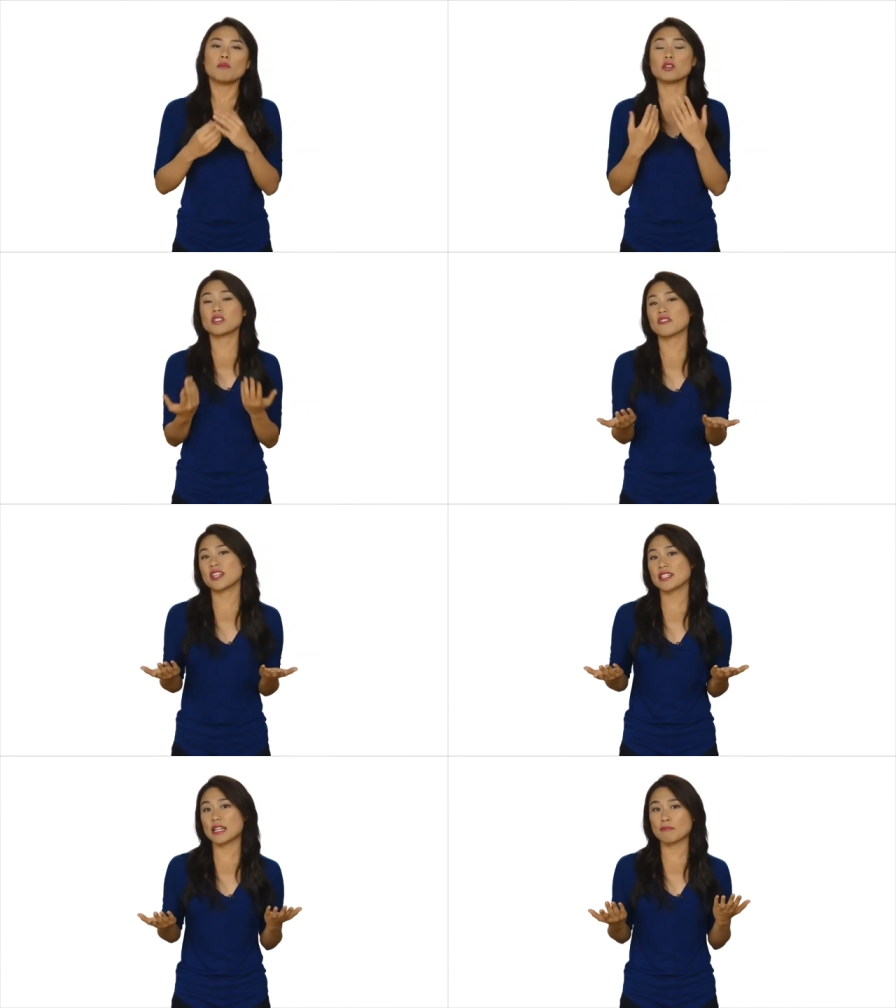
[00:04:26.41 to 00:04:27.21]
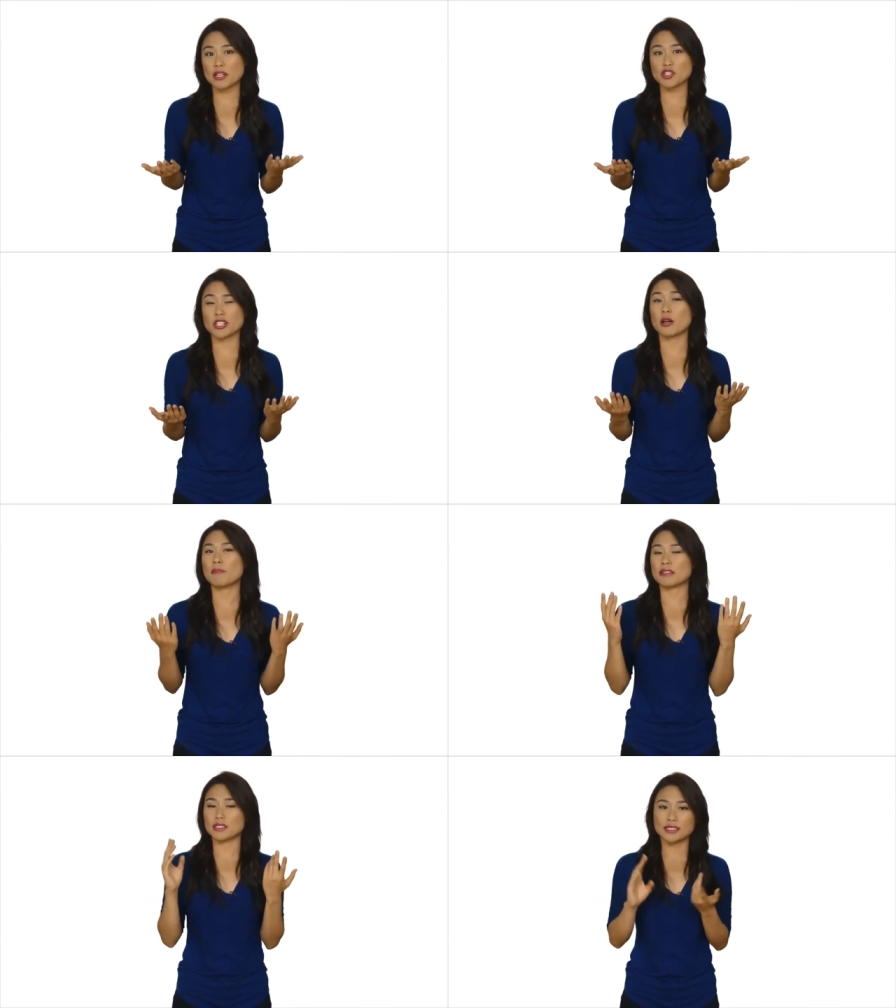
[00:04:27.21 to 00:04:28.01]
Most of the things I mentioned are
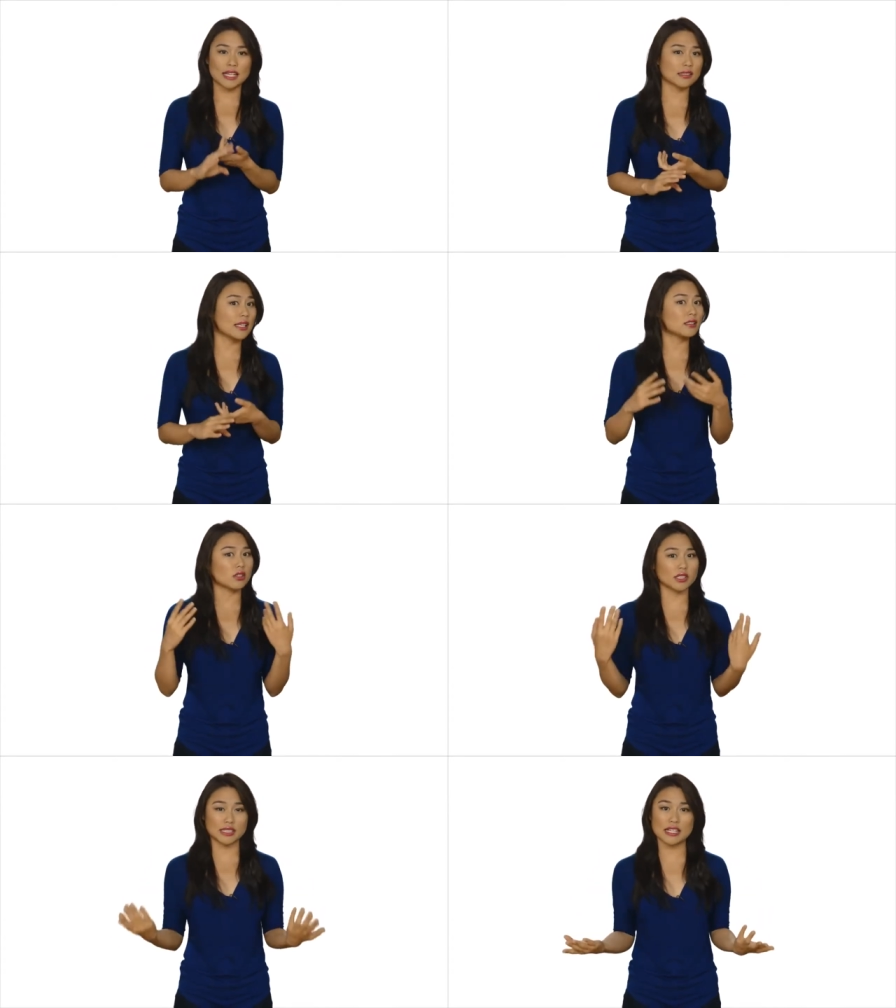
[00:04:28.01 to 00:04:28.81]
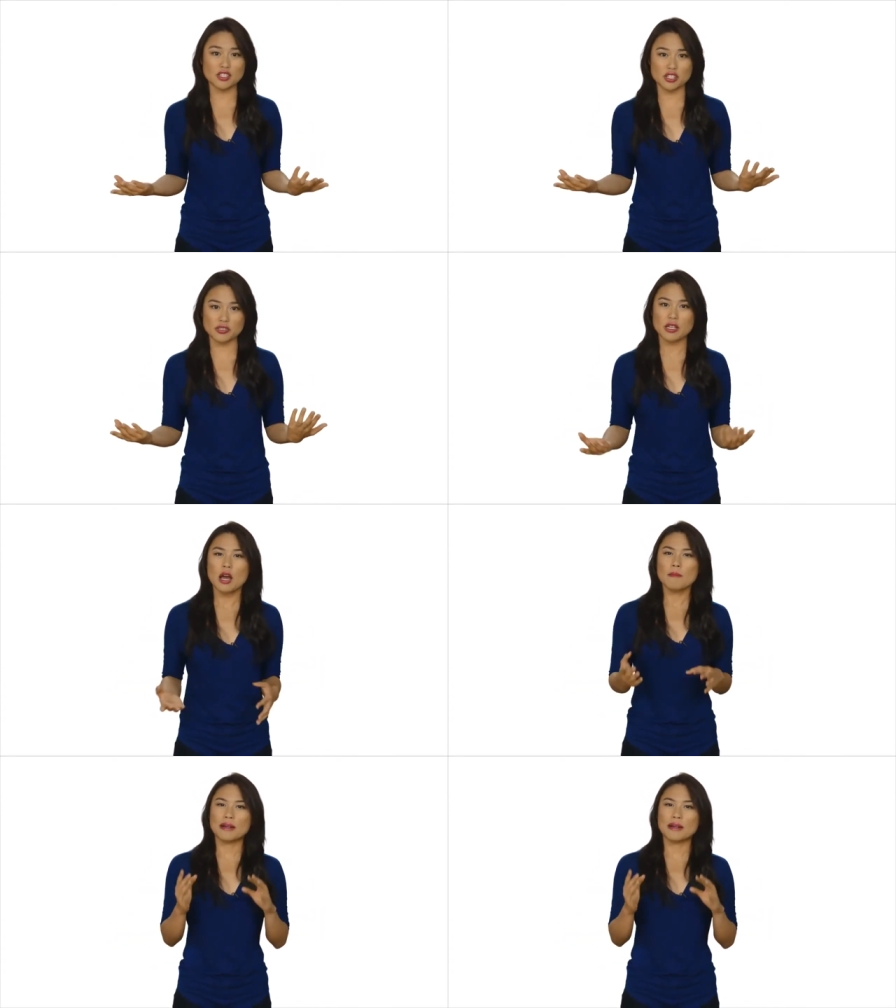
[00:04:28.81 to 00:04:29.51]
about the techniques or the textures,